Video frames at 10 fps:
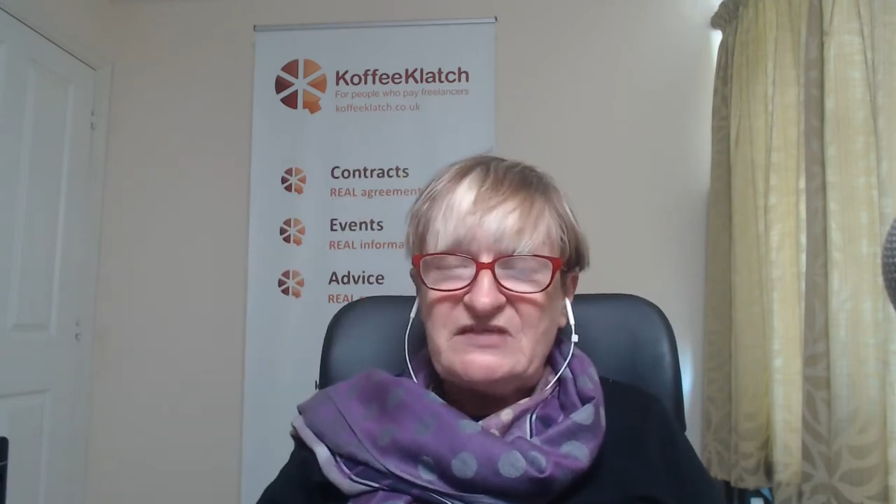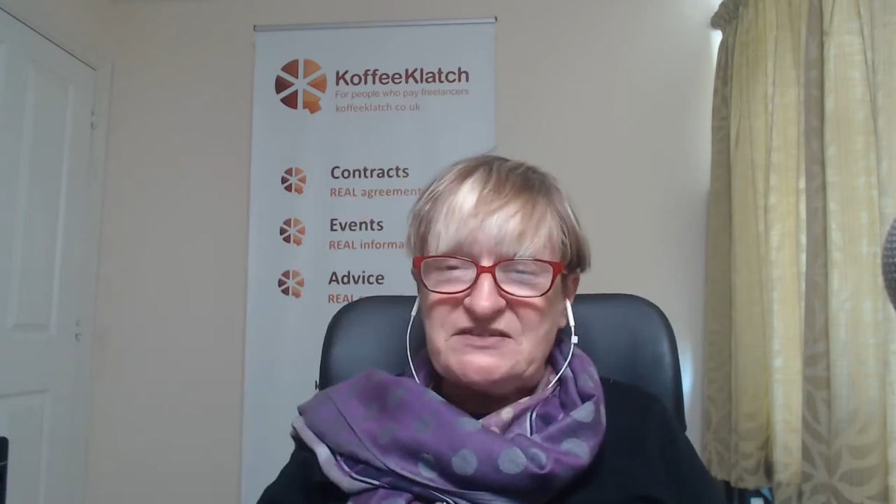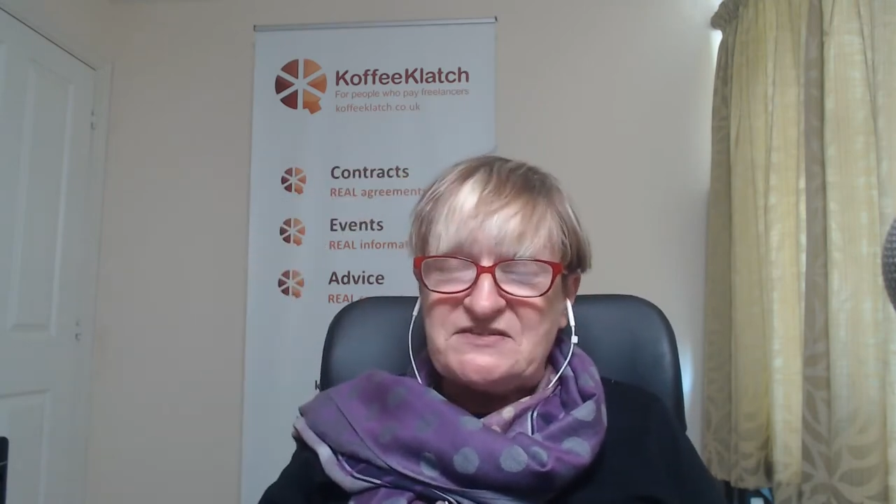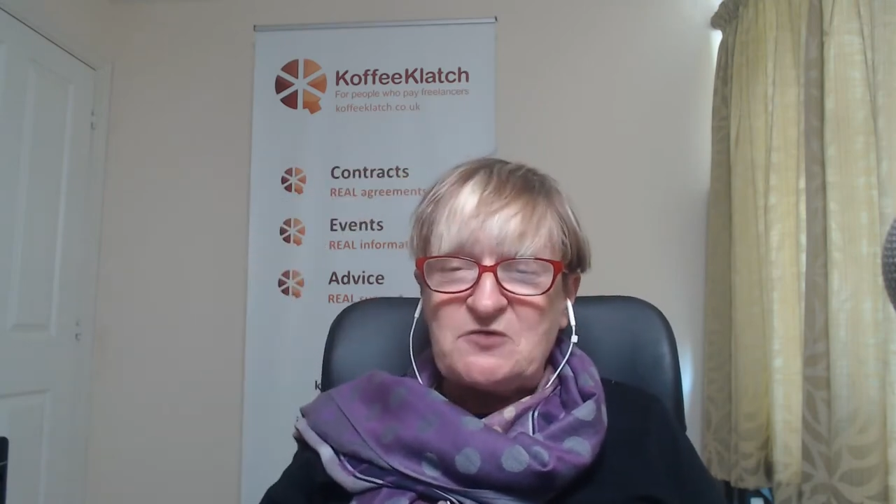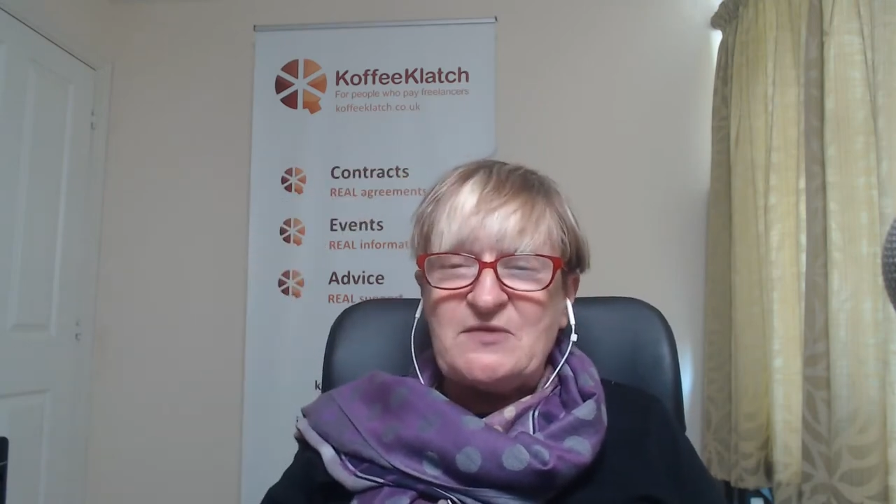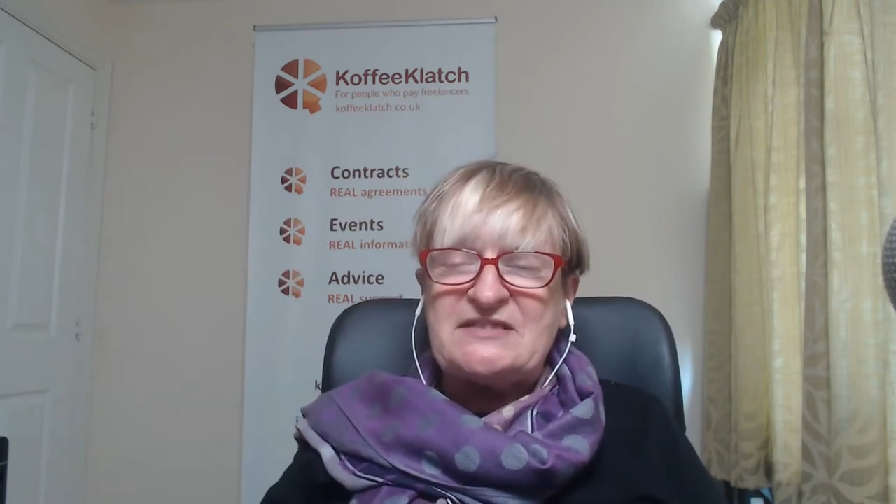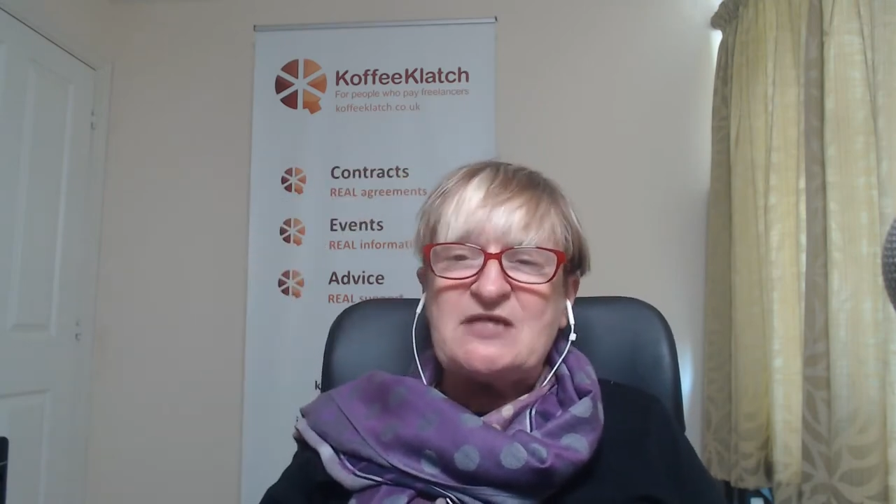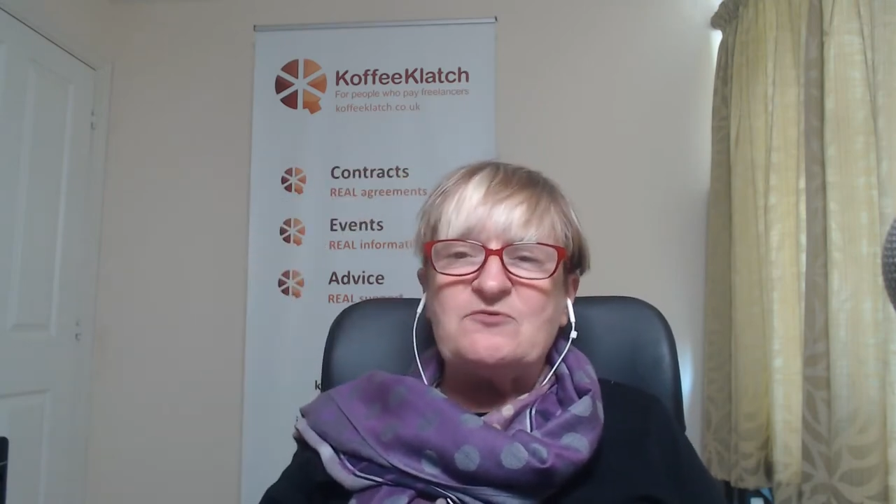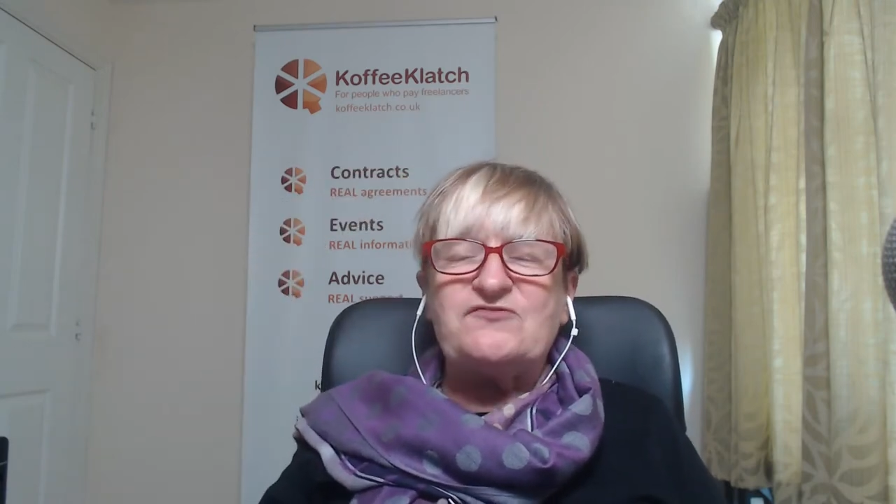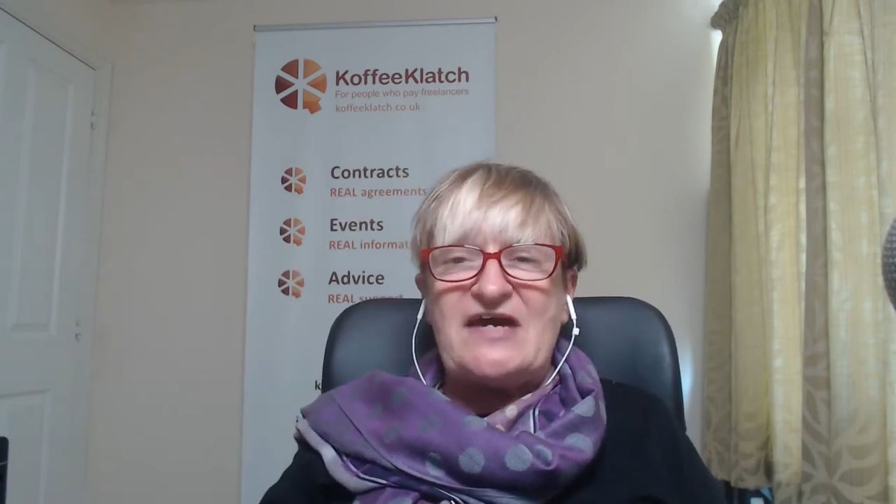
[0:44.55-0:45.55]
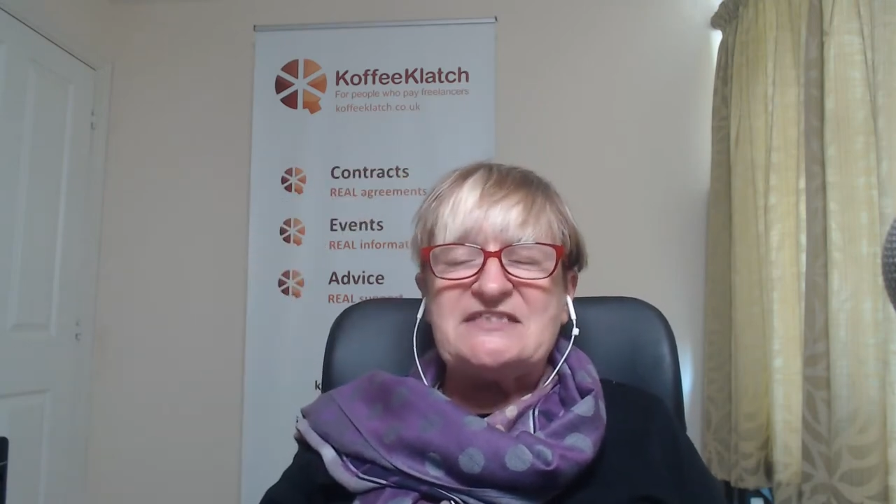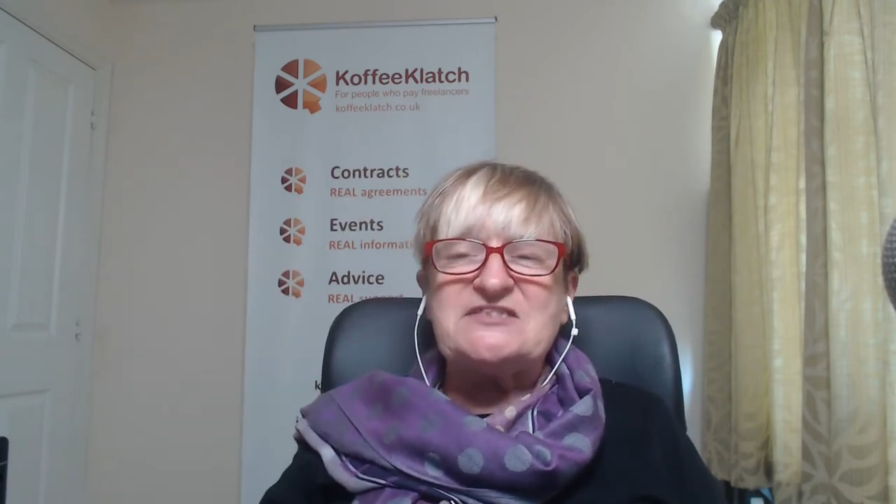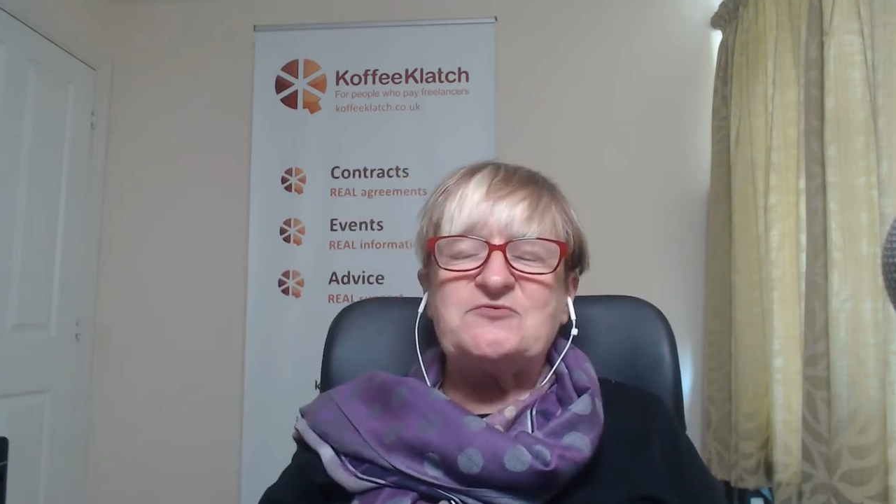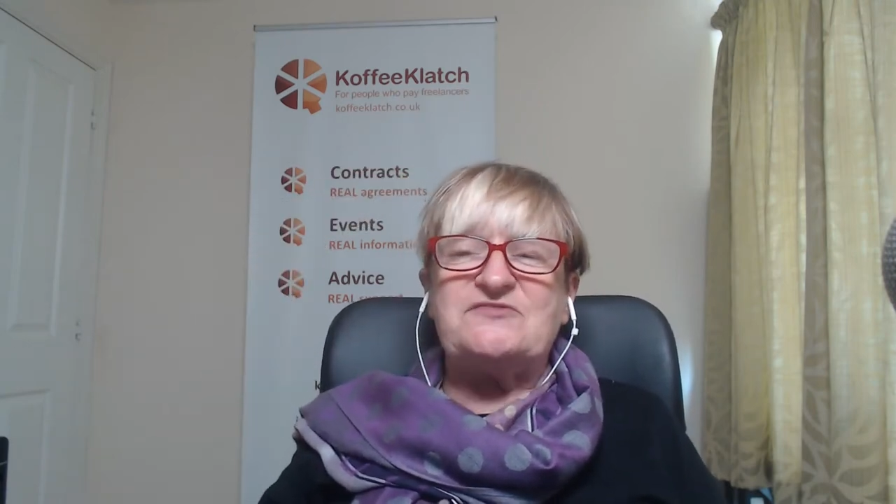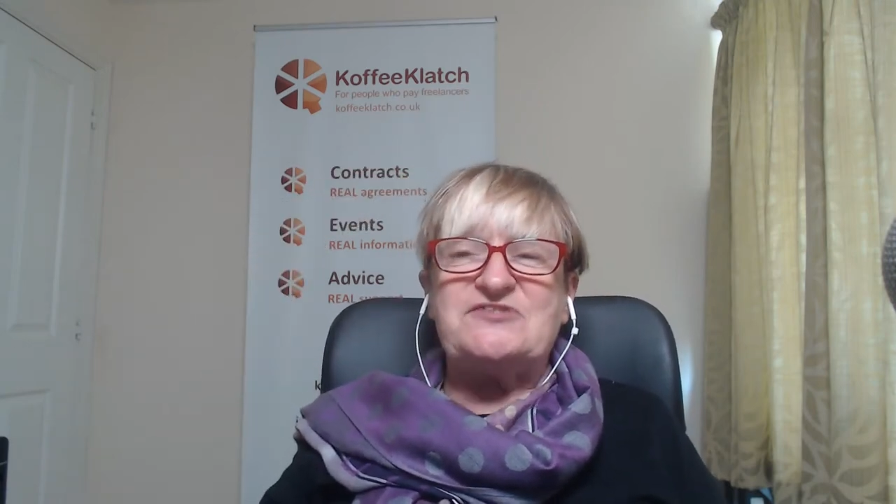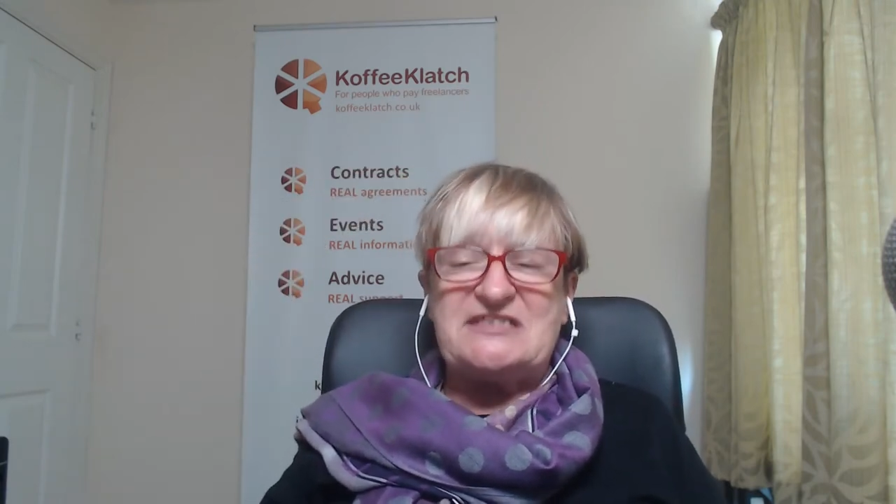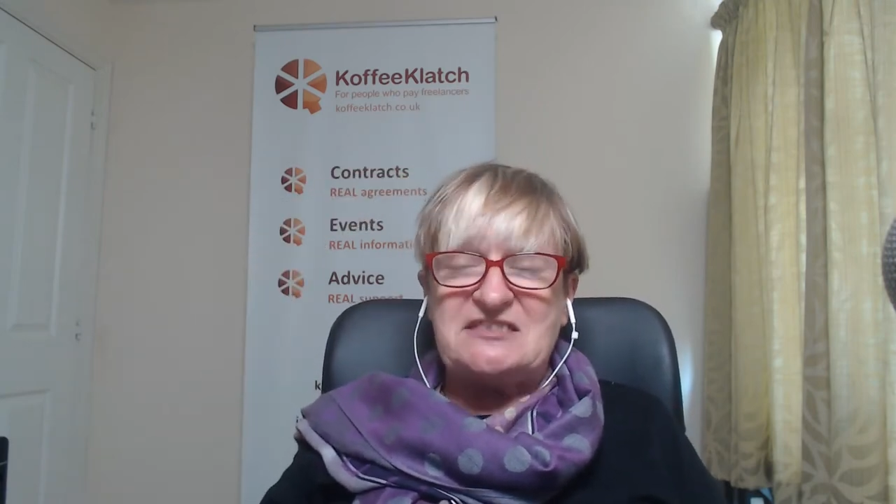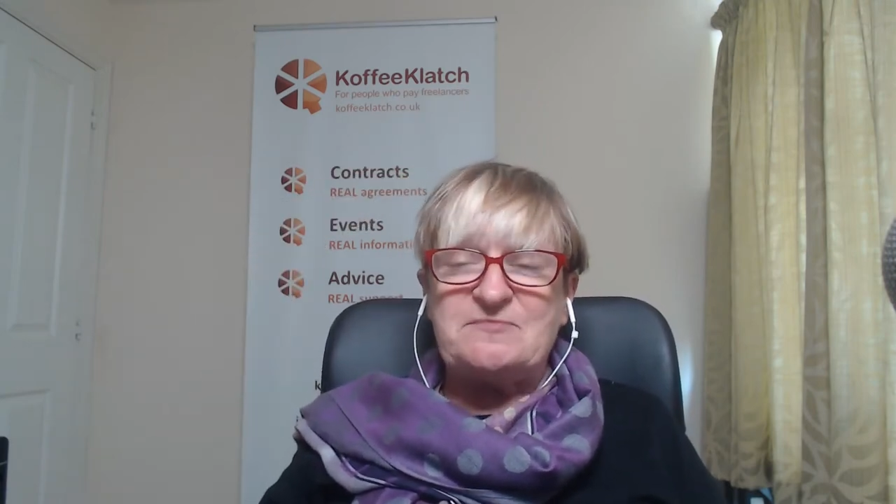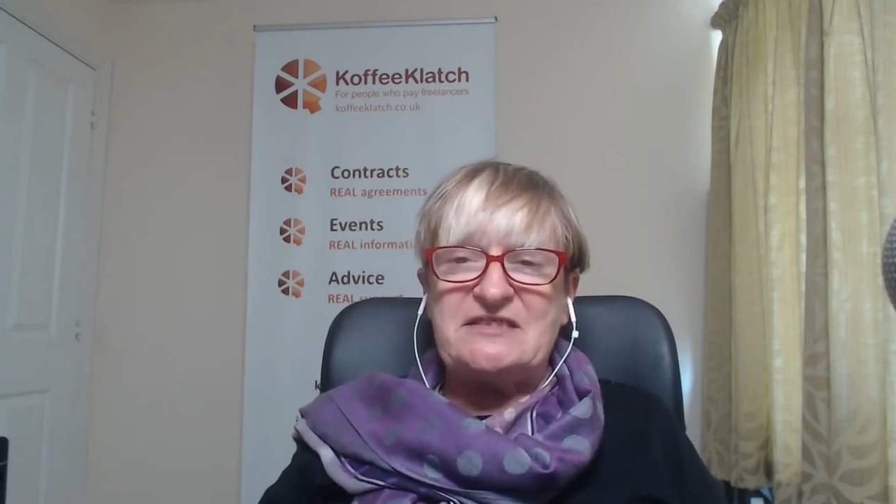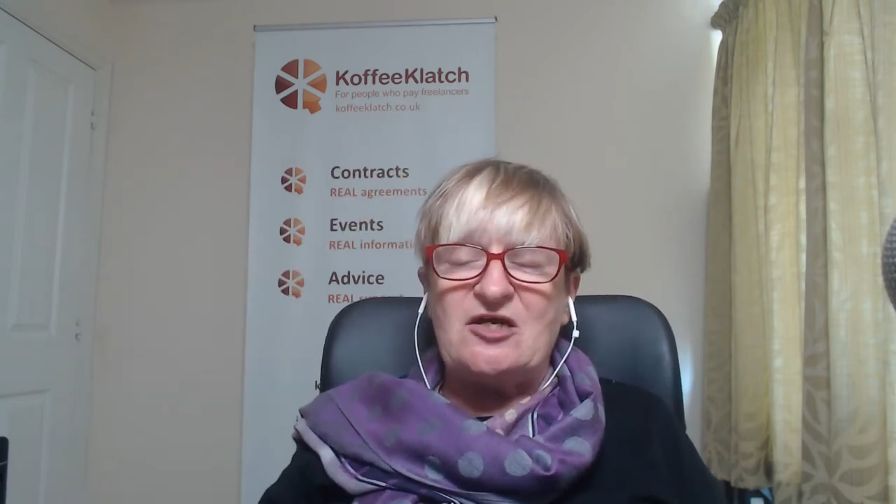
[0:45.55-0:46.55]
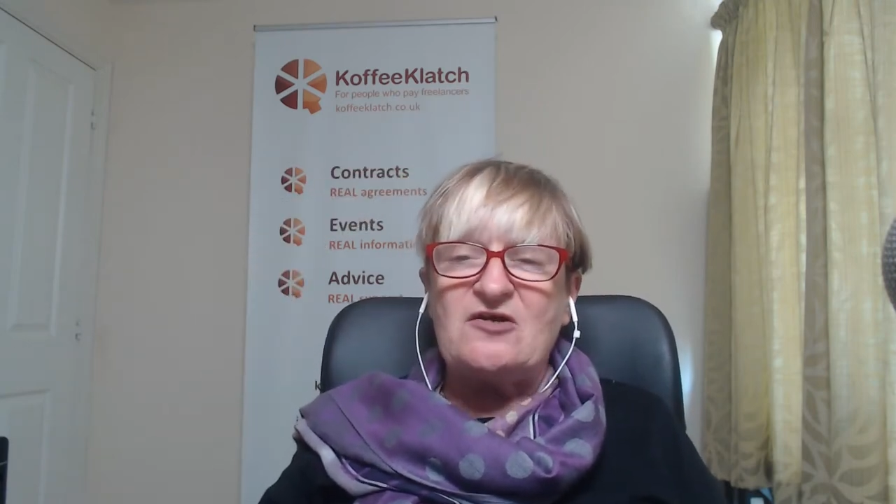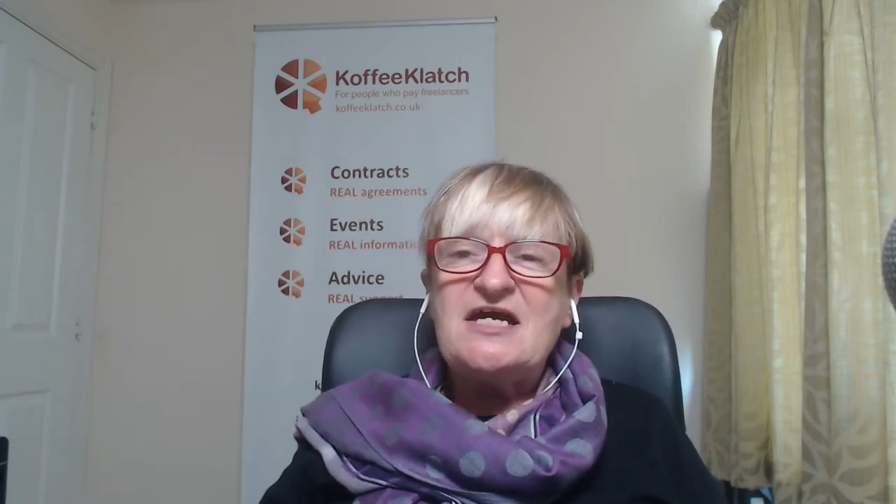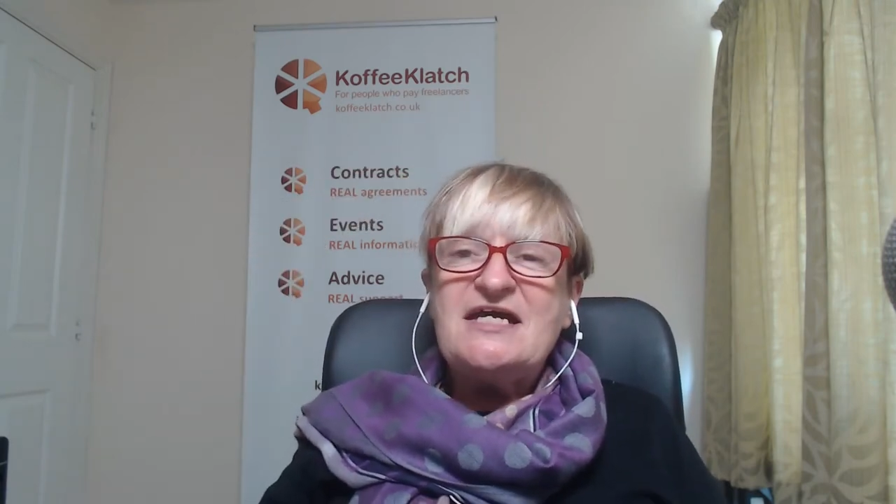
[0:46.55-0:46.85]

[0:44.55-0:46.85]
So when they were faced with GDPR,